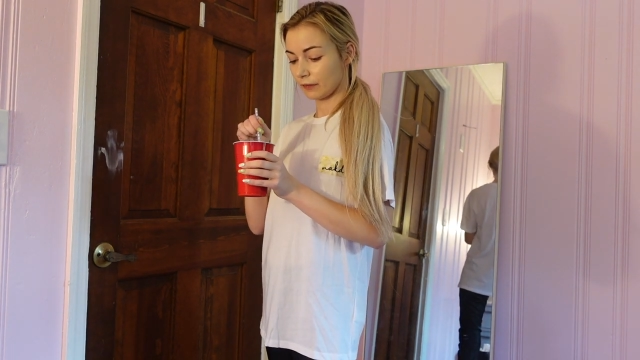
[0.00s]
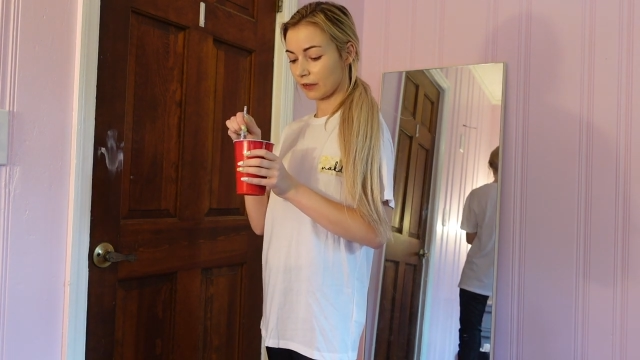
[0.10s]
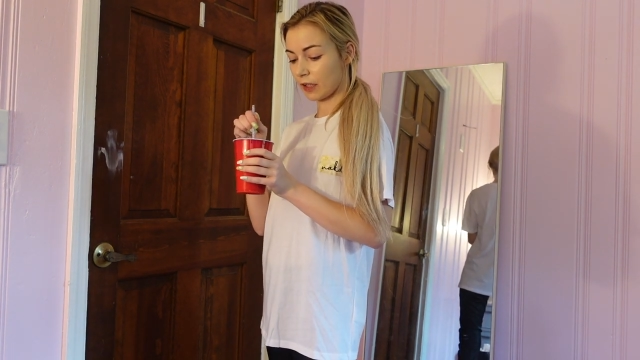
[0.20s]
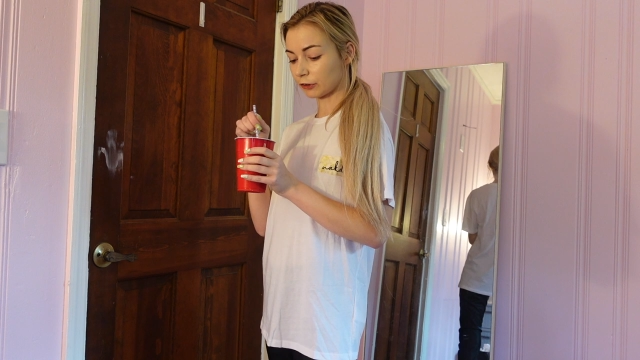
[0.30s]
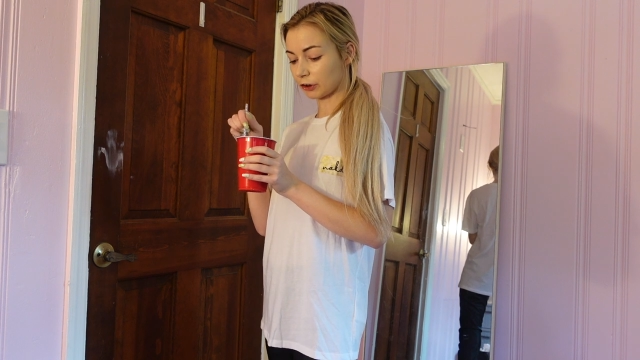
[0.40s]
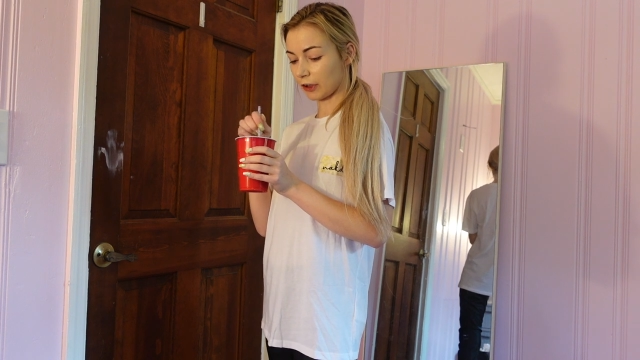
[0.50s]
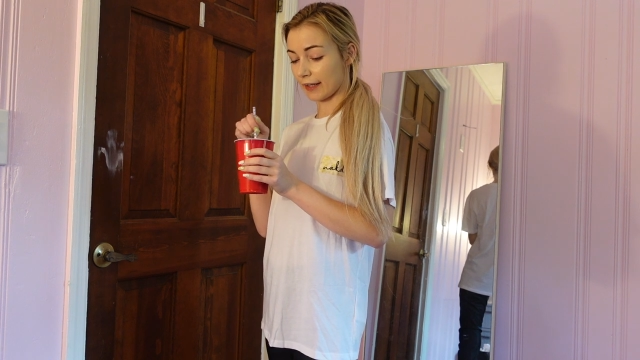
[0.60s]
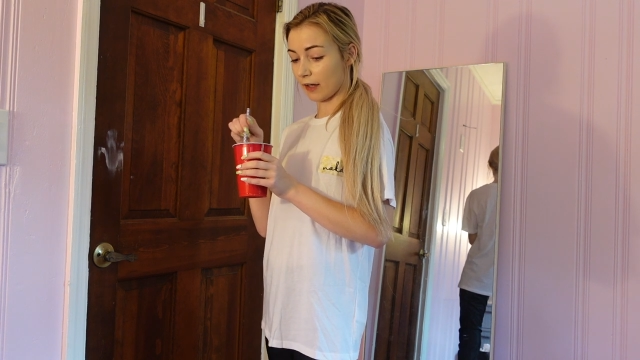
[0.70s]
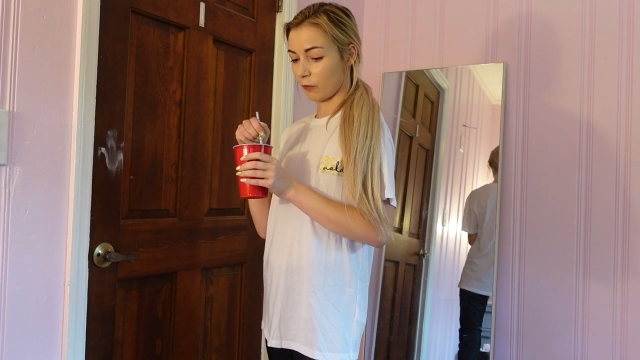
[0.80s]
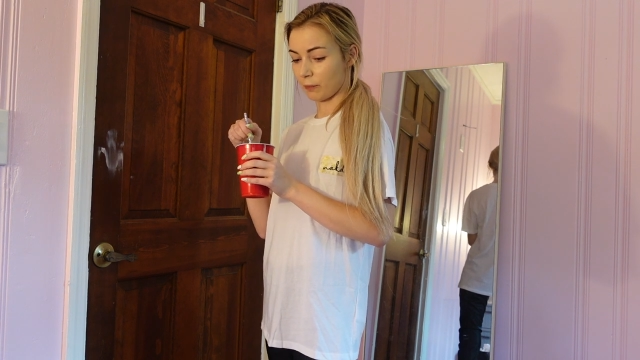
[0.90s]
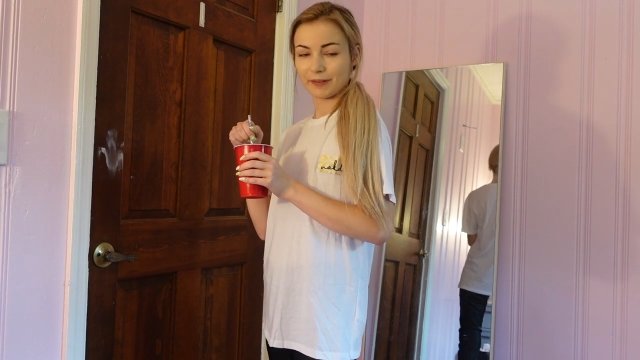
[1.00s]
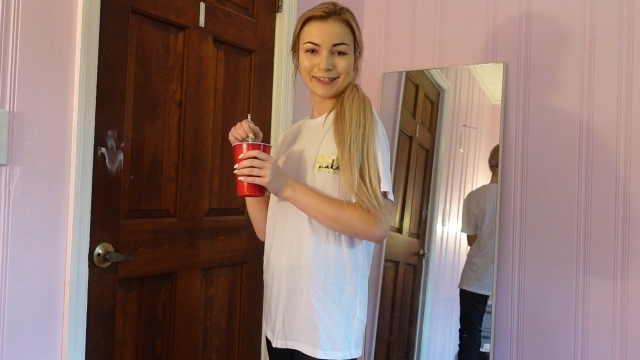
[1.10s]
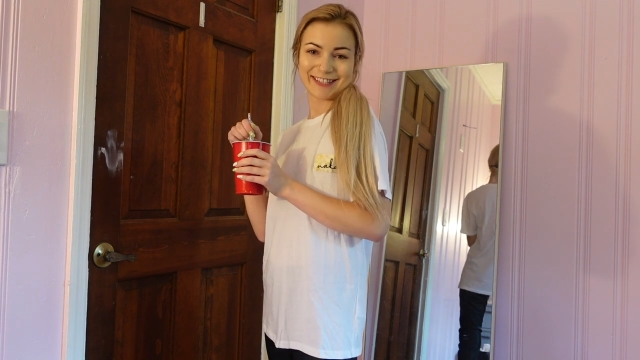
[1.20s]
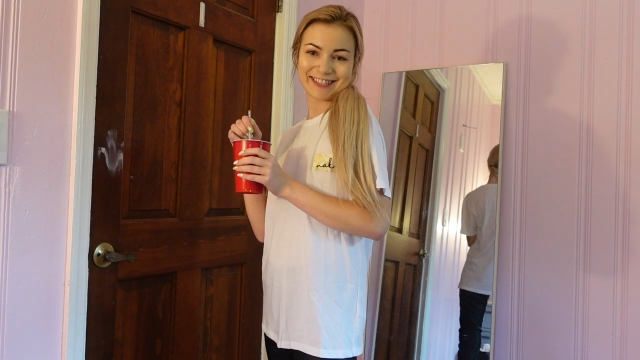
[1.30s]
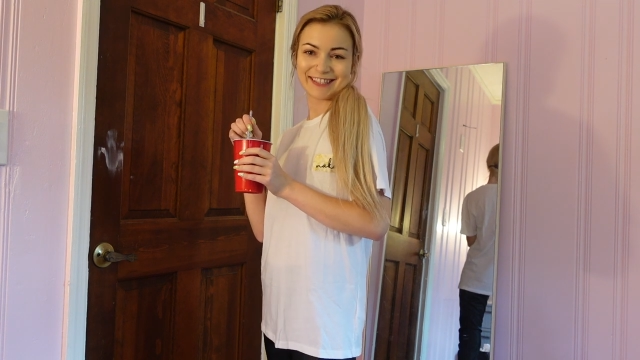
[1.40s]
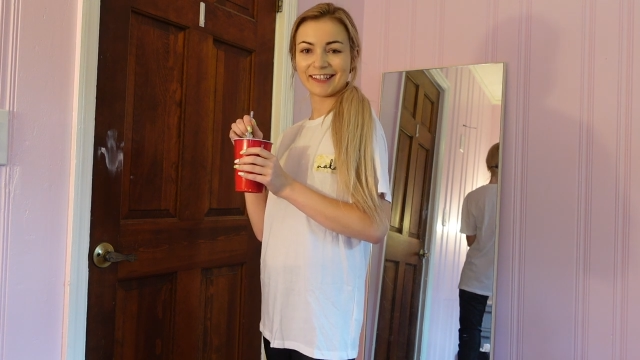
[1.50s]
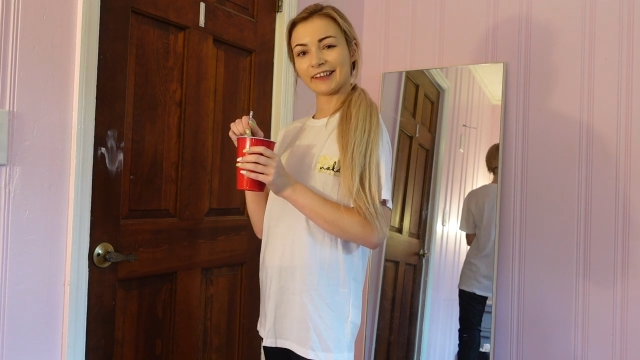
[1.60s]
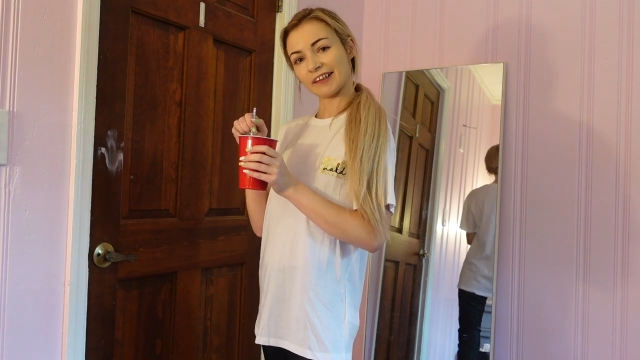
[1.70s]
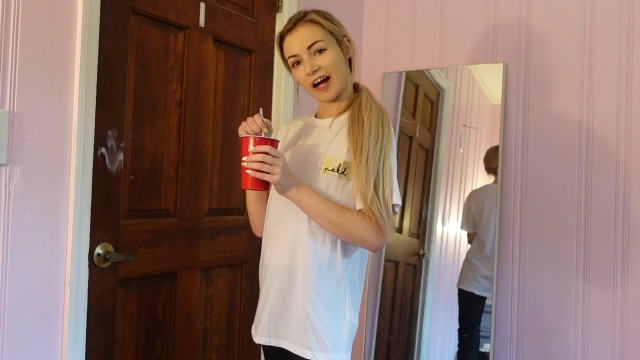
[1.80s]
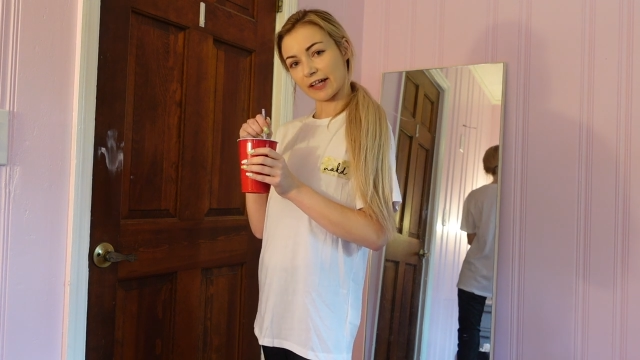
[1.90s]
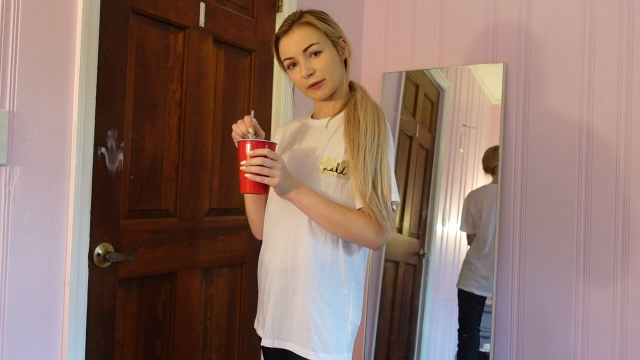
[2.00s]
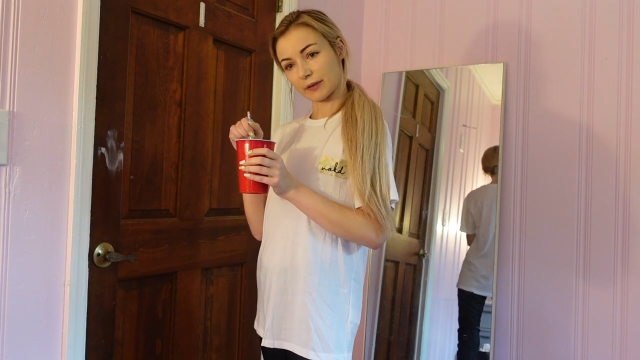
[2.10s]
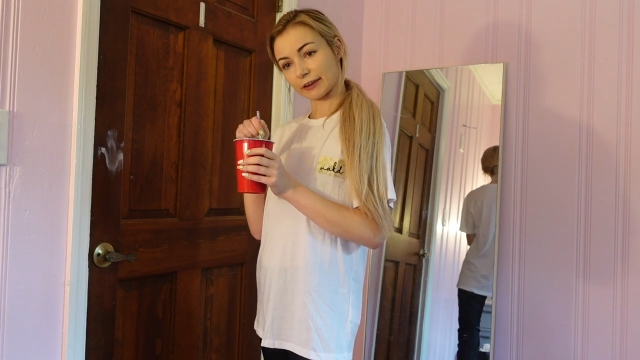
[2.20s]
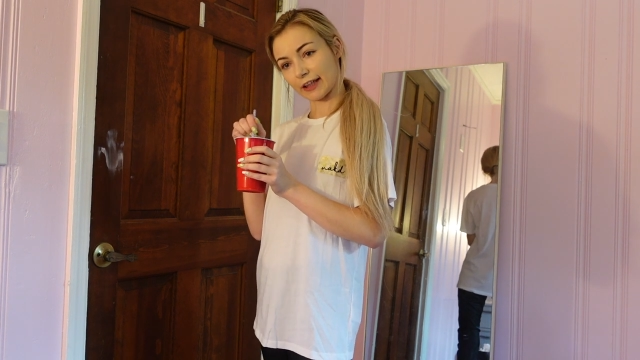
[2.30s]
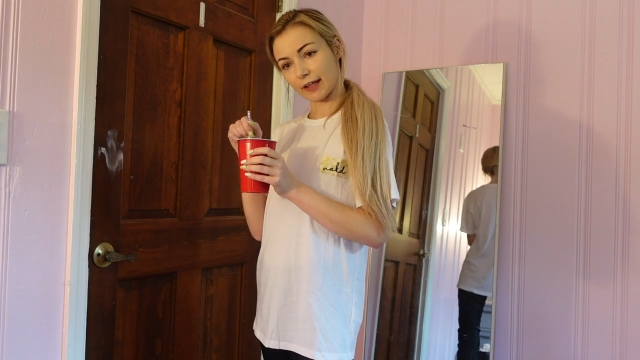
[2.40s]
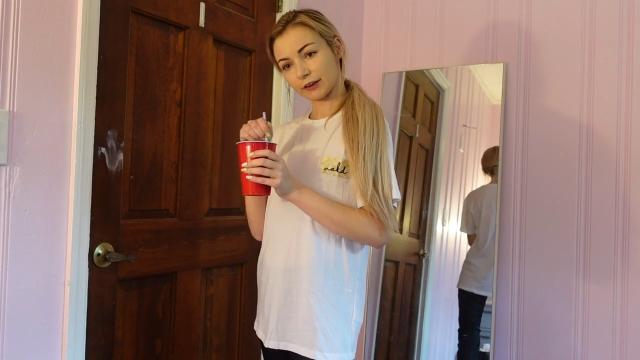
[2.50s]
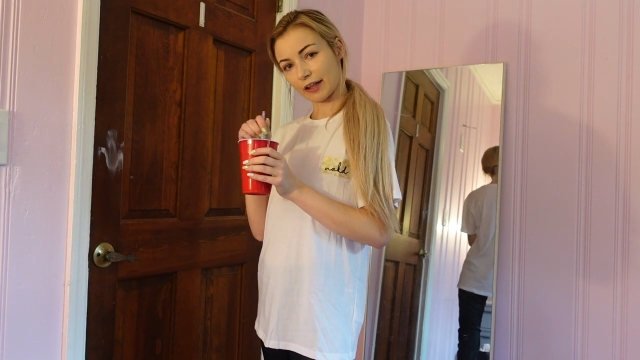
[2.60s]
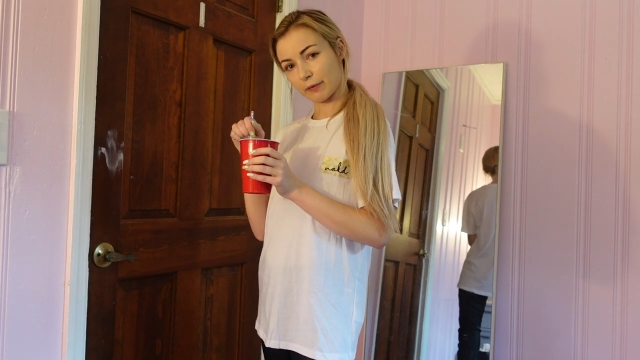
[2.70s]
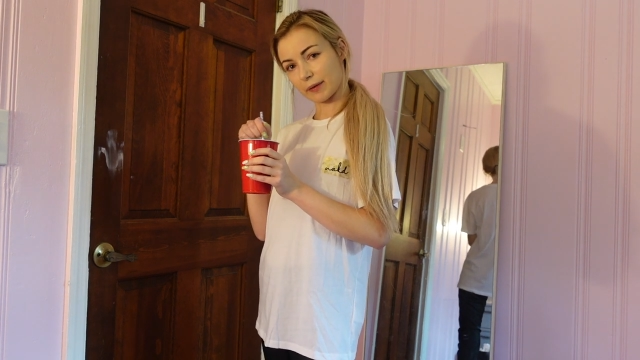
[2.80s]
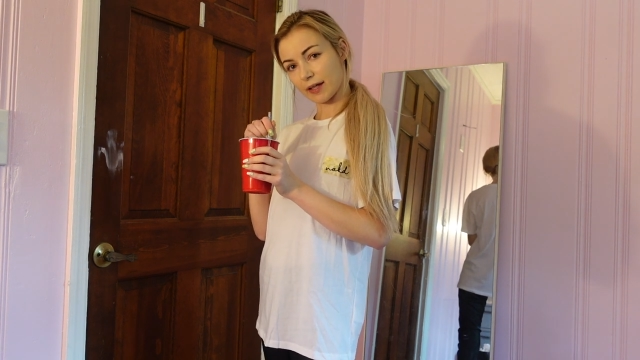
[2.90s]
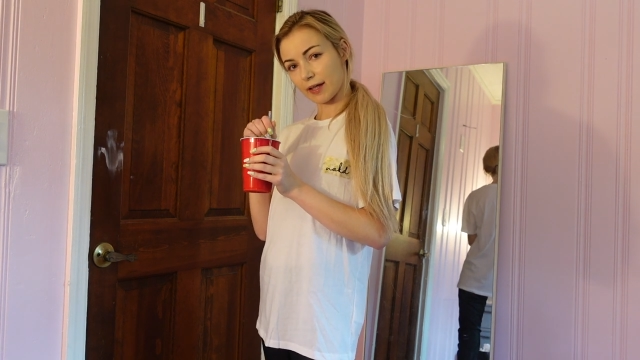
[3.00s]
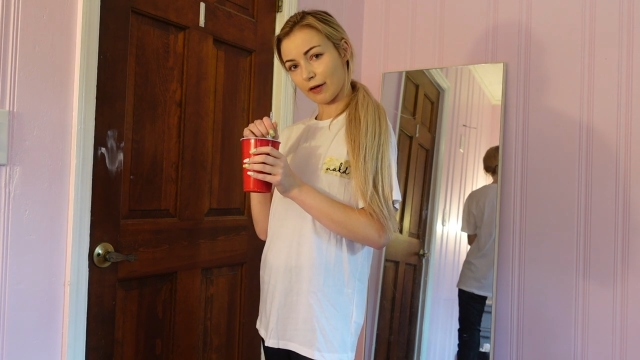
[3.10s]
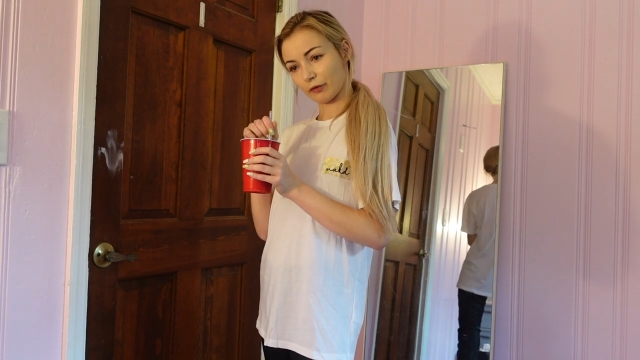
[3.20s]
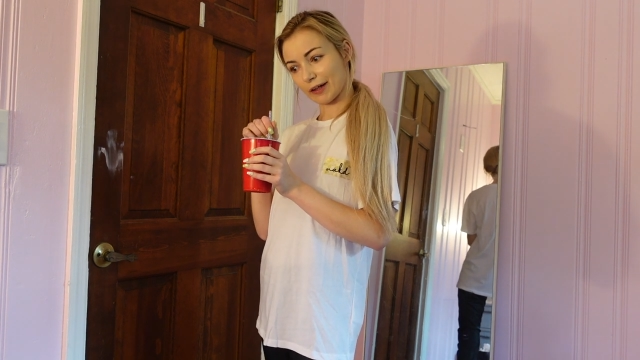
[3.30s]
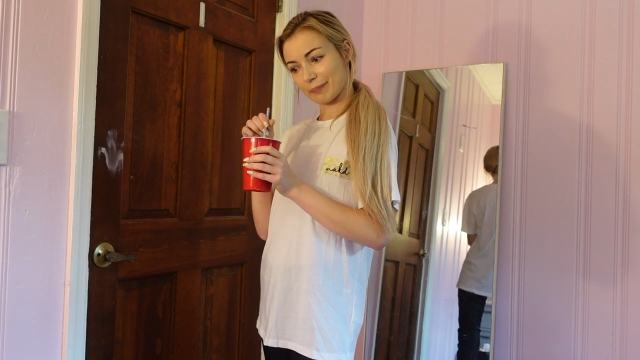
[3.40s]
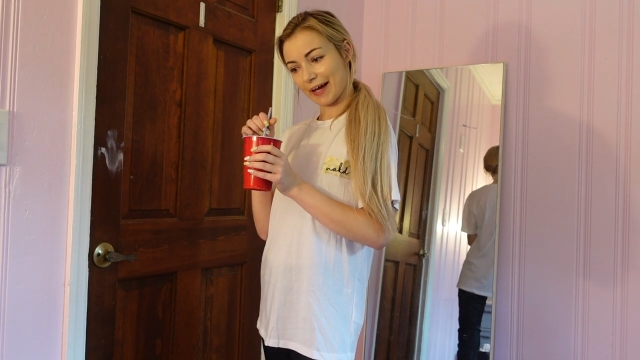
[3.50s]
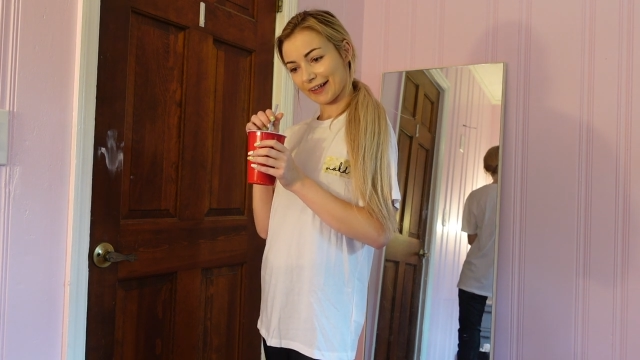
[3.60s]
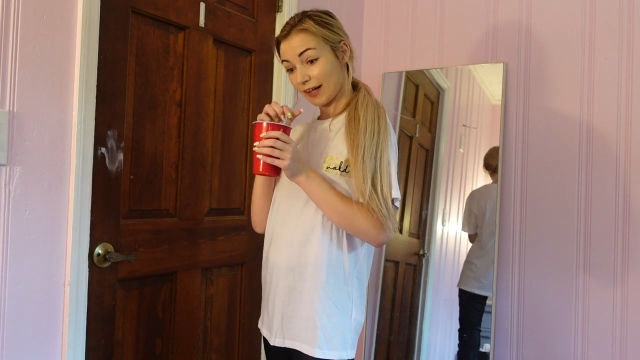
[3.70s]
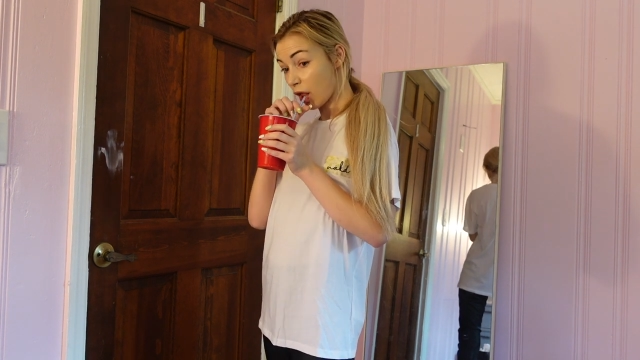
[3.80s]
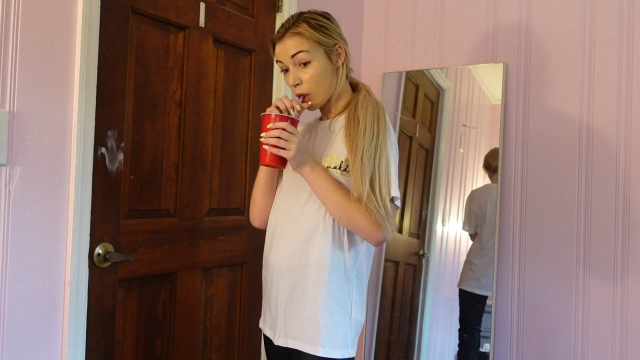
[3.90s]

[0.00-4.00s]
Y'all should try it at home. All right, so I'm gonna change. I'll be right back.